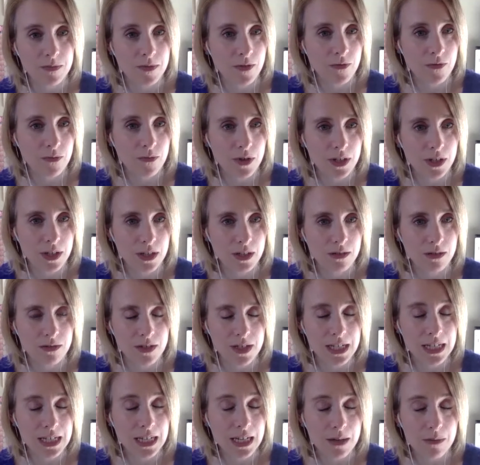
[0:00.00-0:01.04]
of working or
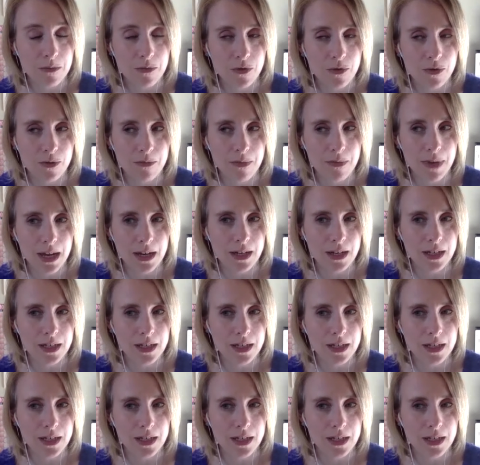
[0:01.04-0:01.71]
seeing more men,